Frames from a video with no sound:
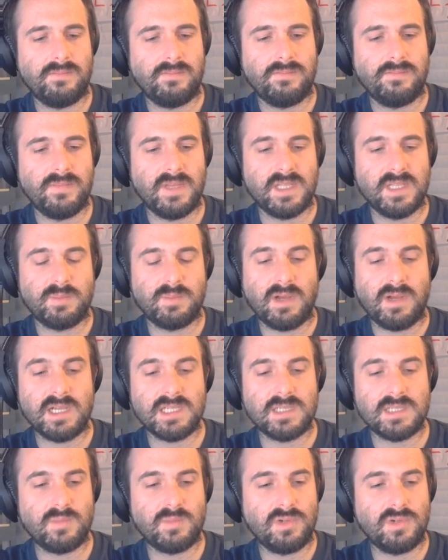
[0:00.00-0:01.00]
it's
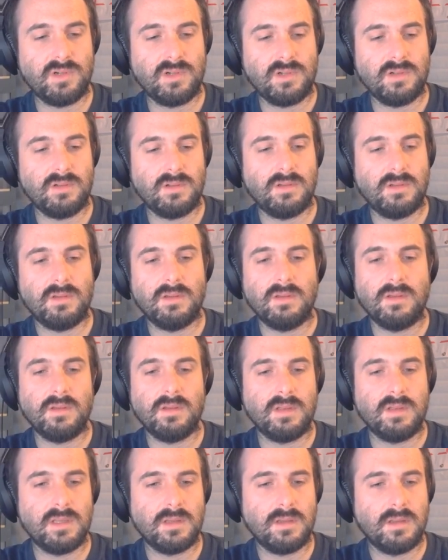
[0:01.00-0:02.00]
possible,
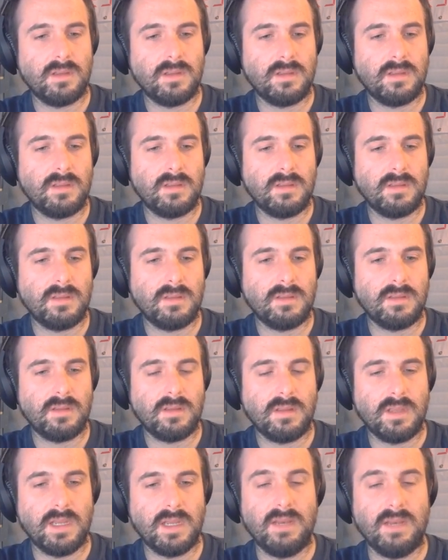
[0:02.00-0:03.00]
and